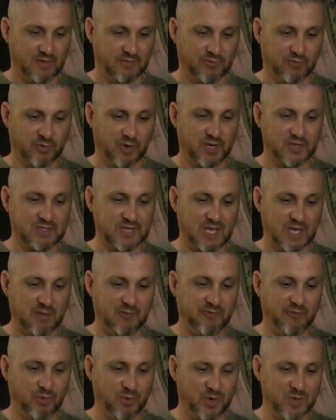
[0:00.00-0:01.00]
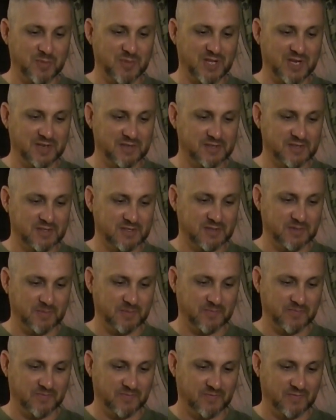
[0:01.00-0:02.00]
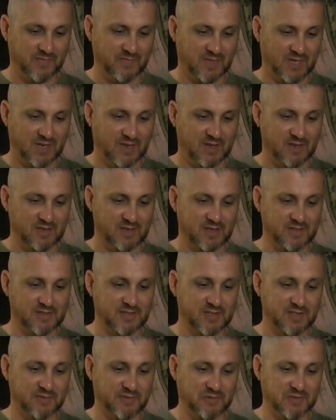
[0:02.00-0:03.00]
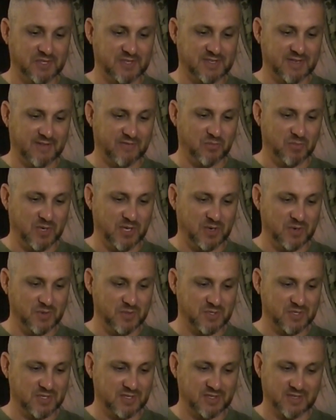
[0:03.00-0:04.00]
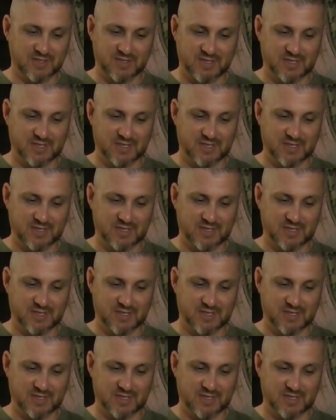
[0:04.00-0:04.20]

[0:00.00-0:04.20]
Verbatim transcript: Runtime 40 minutes. Distance 57 meters.